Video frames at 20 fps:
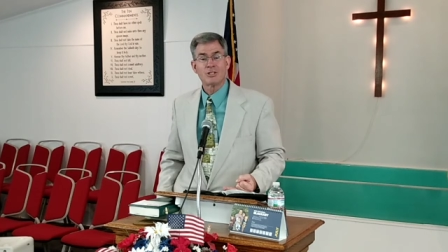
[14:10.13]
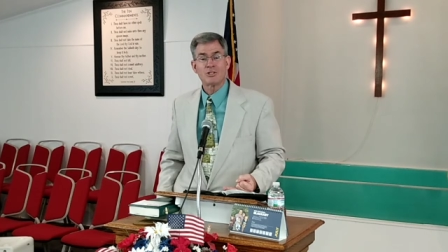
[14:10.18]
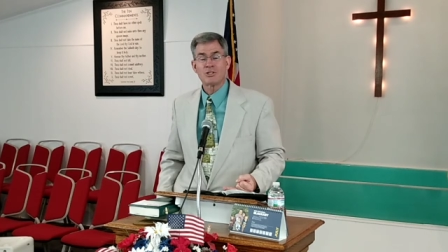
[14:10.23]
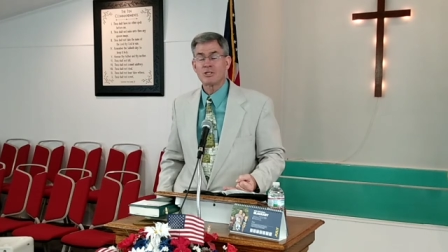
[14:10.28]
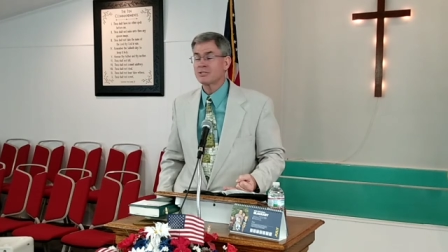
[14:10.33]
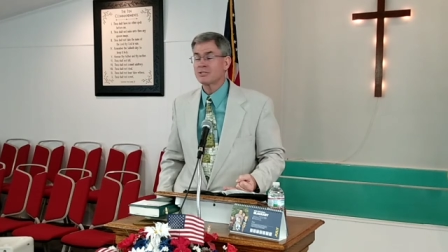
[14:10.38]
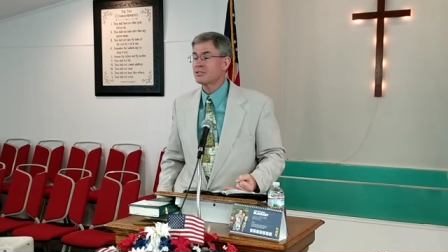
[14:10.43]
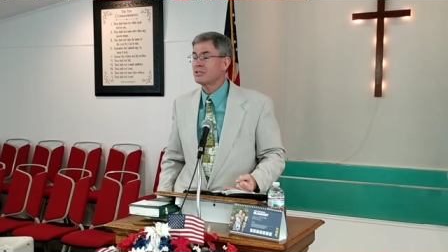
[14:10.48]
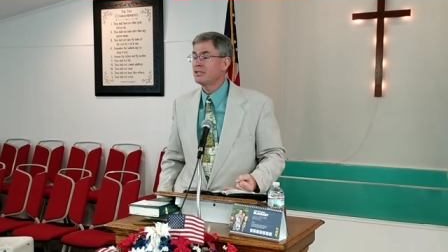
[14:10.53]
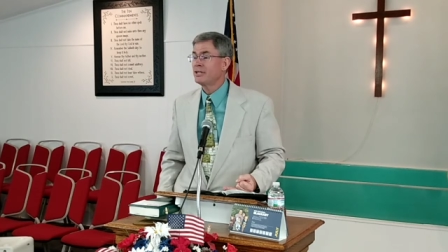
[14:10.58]

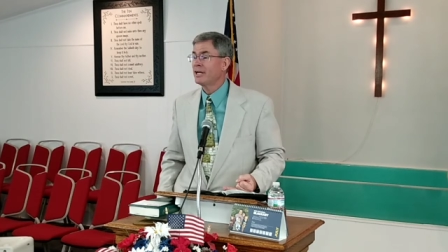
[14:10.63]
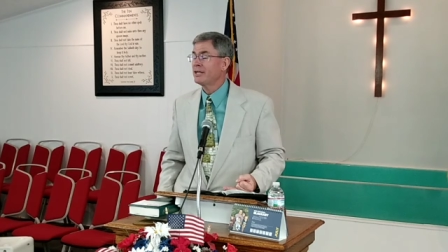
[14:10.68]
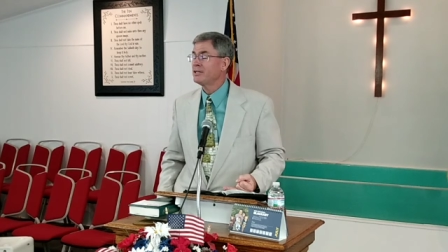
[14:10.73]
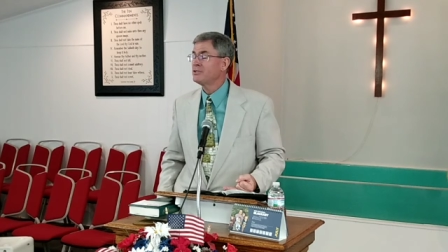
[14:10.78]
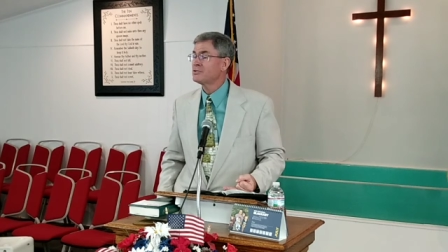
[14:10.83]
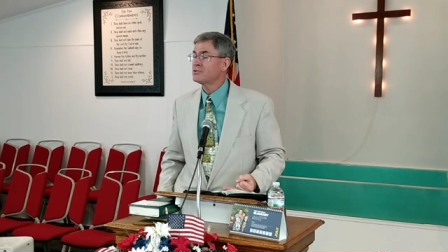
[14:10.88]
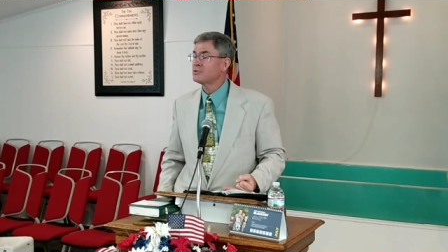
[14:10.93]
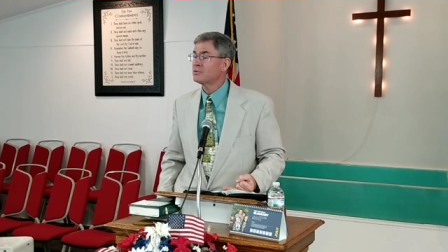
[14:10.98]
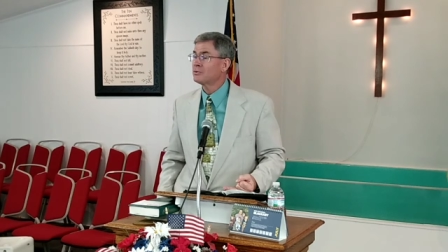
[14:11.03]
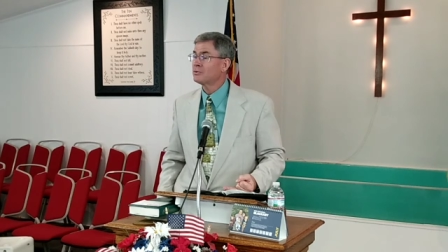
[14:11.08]
Just a
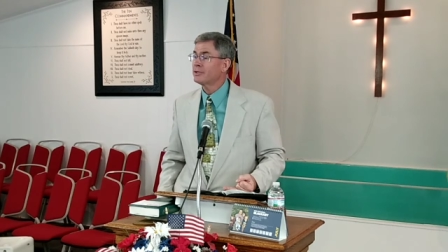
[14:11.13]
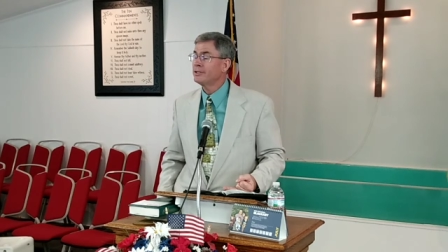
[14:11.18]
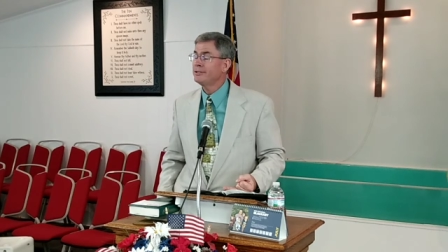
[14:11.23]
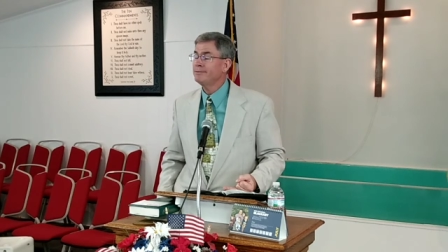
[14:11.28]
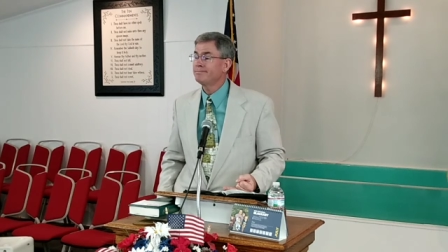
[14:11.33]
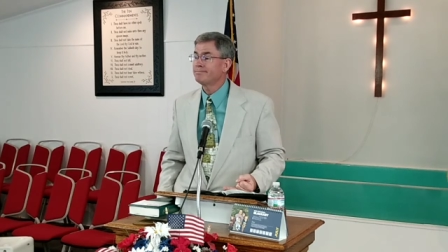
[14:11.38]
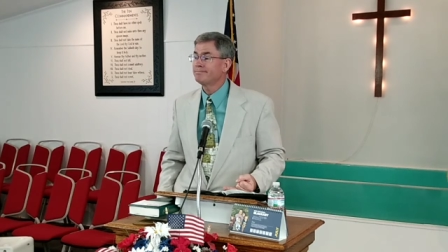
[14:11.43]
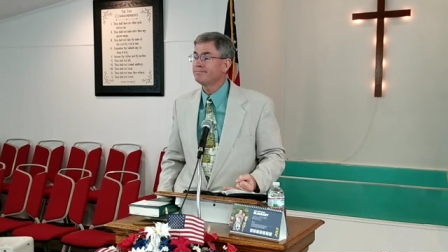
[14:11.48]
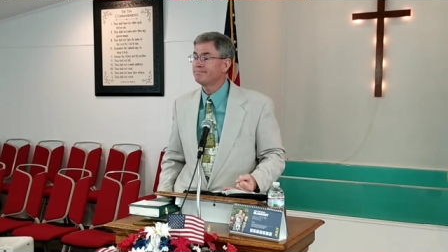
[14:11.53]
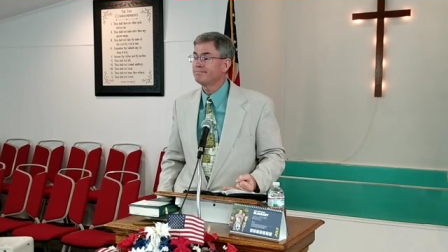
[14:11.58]
nice
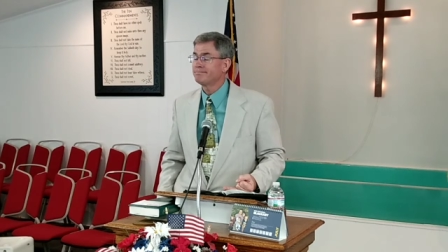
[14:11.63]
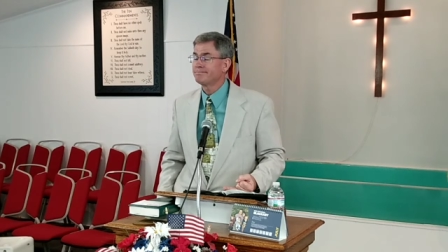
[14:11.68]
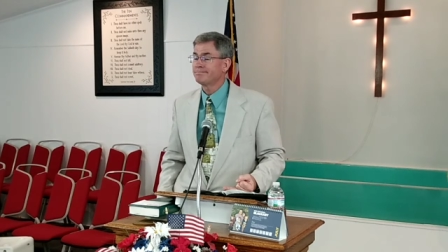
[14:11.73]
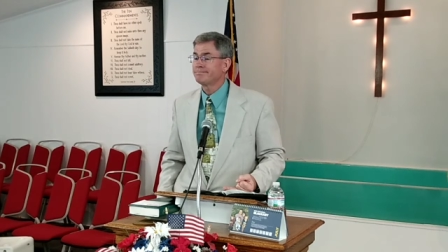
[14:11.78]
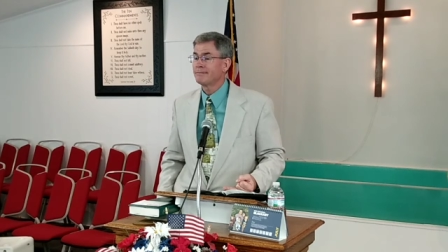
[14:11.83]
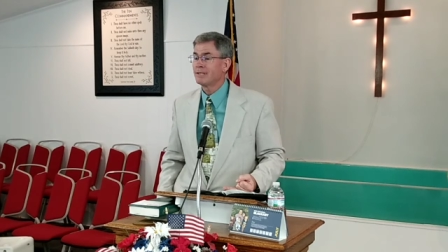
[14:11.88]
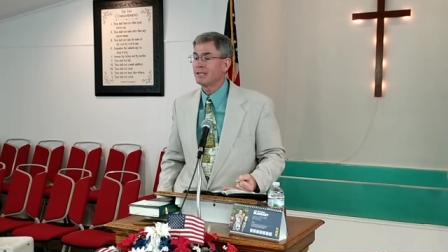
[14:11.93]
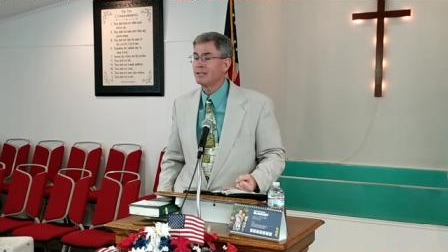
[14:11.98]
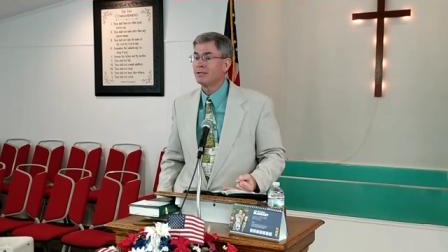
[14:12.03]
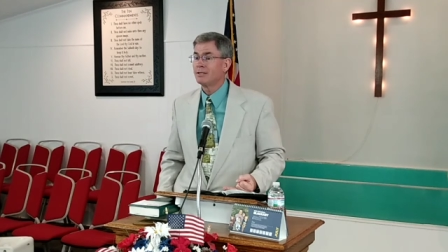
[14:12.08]
story?
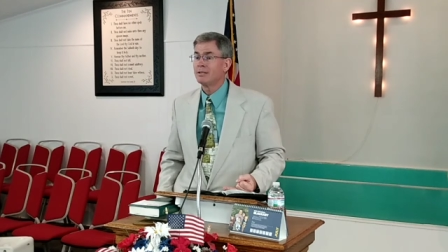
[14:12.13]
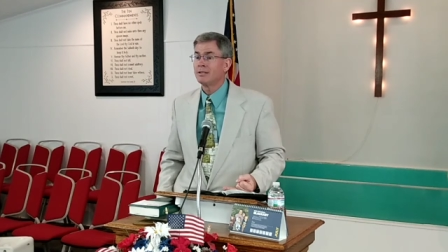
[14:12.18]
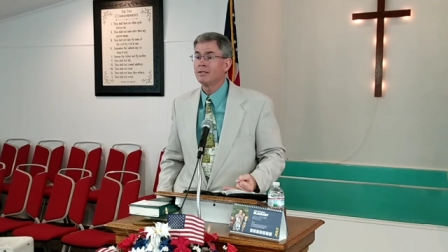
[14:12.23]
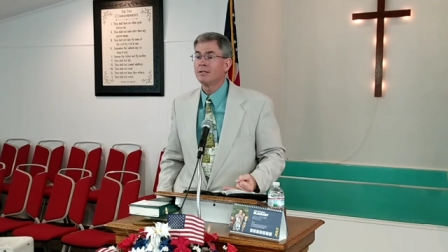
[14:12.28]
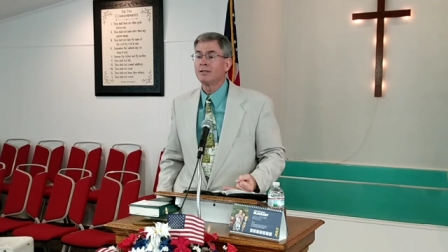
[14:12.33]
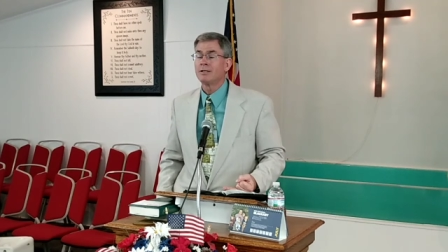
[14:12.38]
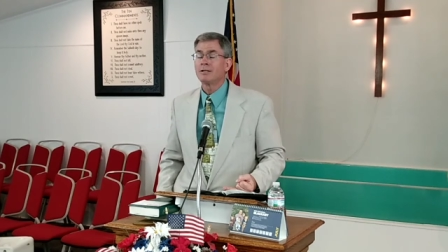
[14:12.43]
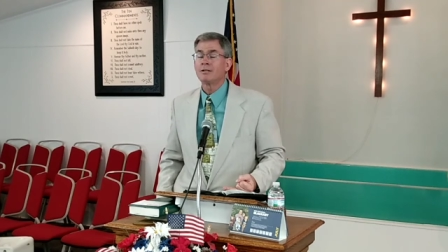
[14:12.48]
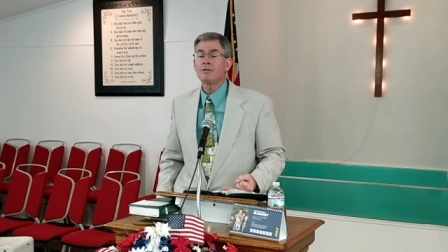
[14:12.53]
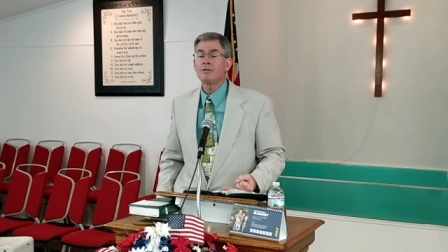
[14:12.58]

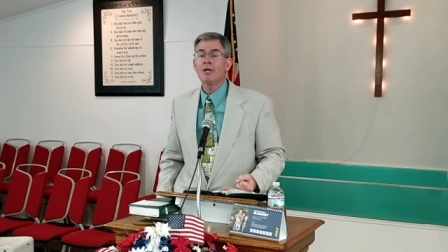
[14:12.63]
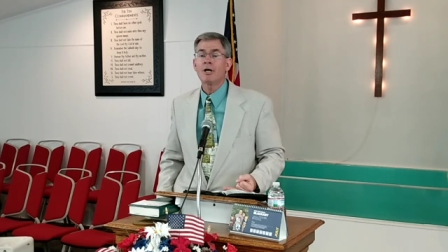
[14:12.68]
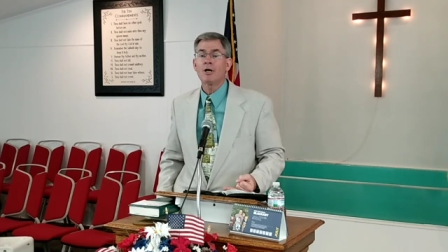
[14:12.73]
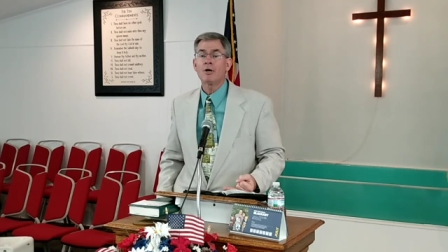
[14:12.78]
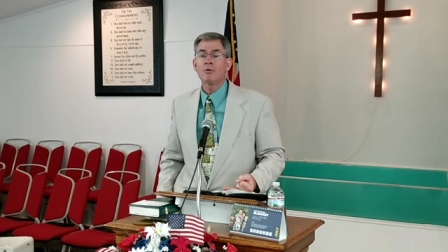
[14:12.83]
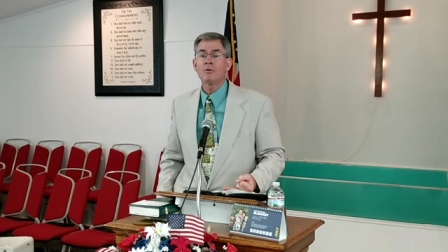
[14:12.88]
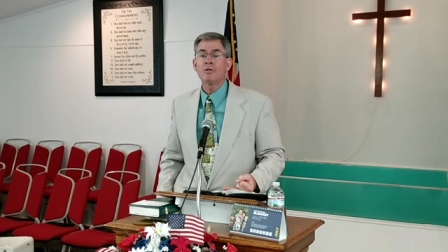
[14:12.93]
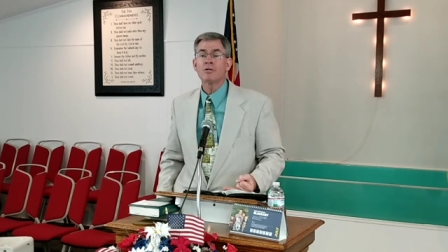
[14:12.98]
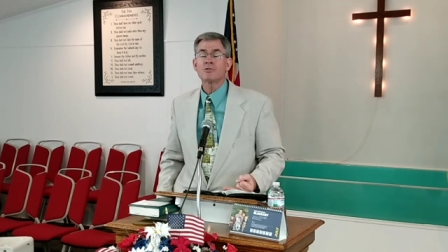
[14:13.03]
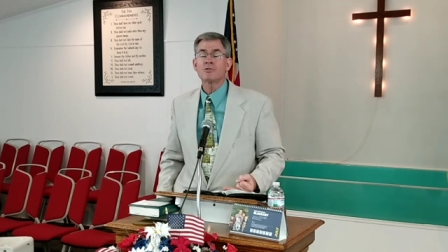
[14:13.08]

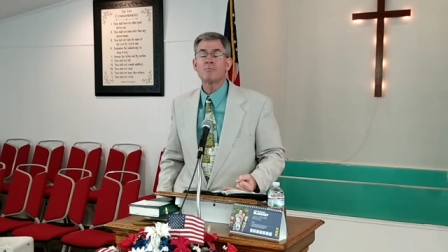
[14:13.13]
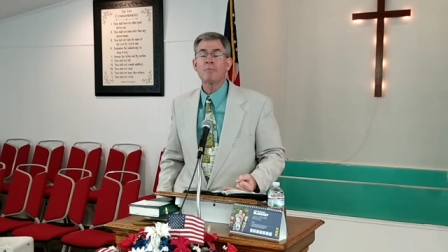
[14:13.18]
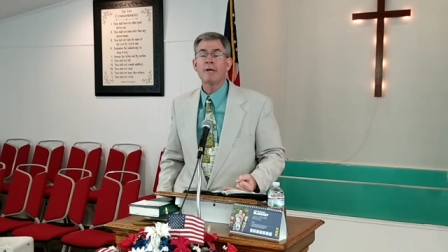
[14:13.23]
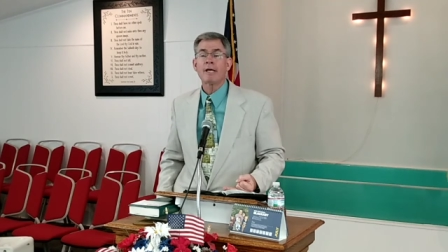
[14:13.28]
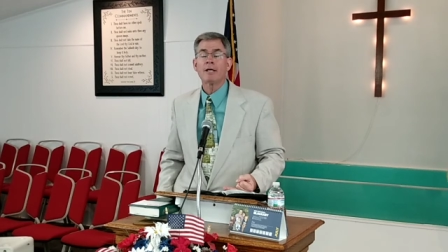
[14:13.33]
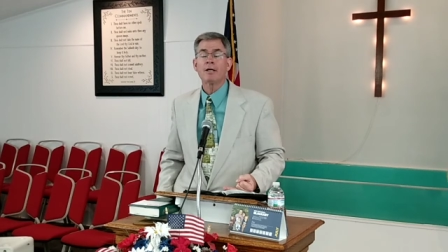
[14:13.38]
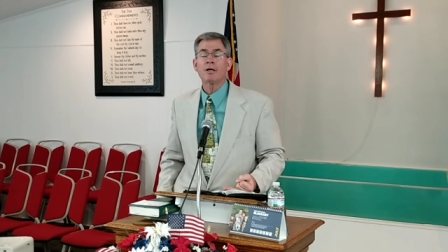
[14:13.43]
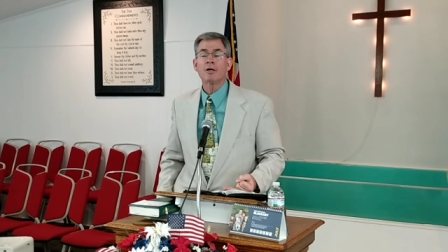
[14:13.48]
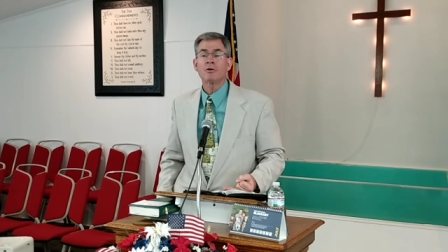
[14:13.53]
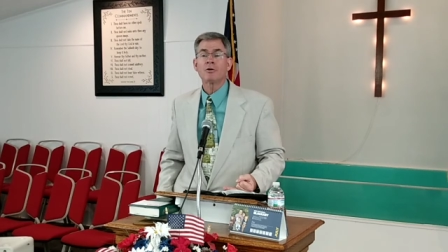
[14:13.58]
No, this
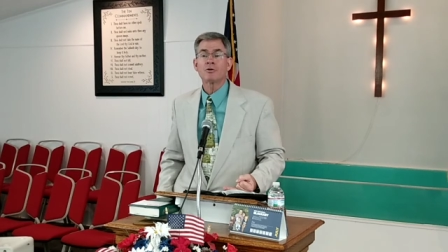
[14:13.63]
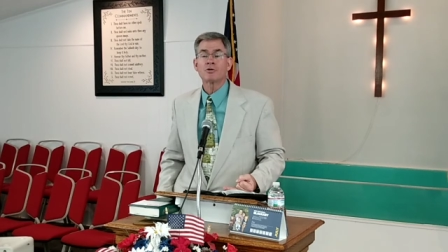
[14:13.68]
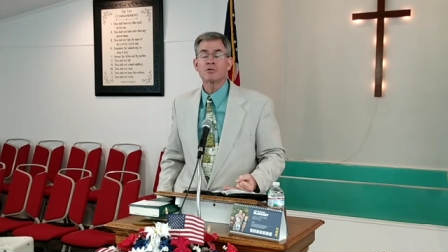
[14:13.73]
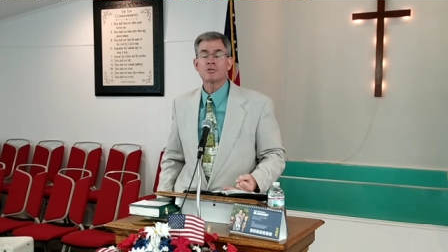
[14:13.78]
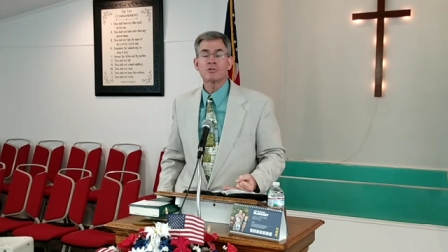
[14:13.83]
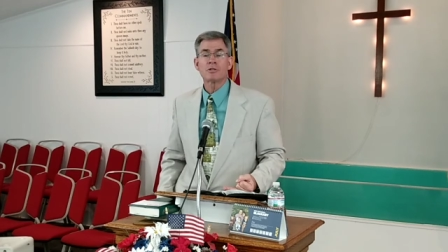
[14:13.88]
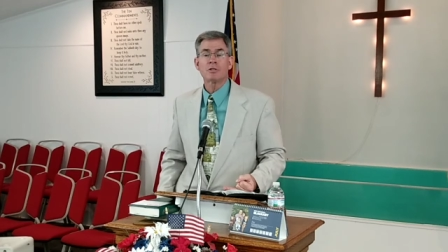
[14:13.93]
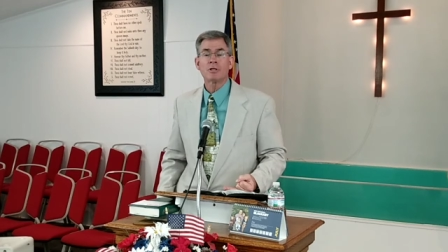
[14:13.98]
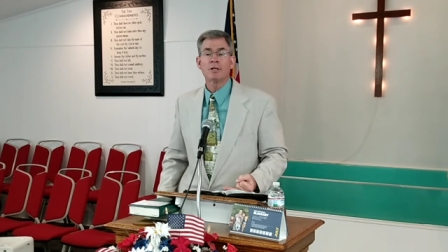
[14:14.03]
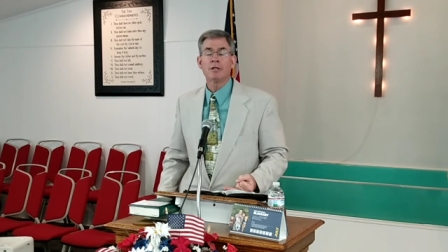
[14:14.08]
man
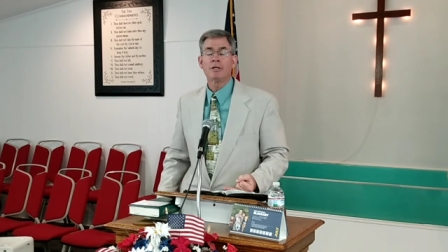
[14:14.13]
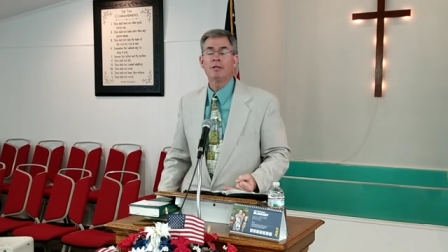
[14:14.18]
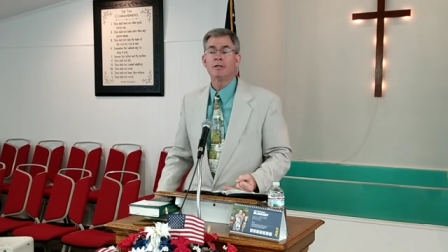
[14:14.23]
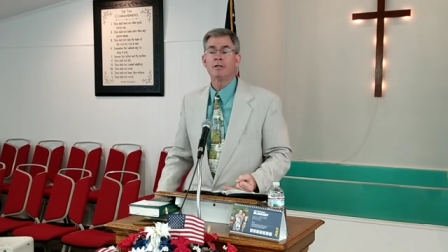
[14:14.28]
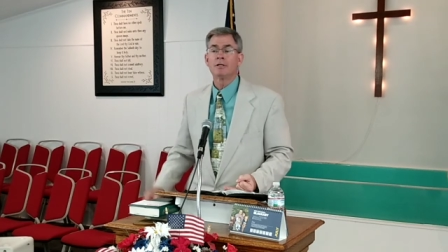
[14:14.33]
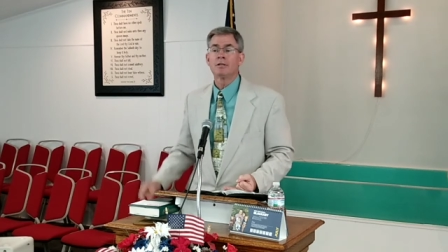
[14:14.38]
understood.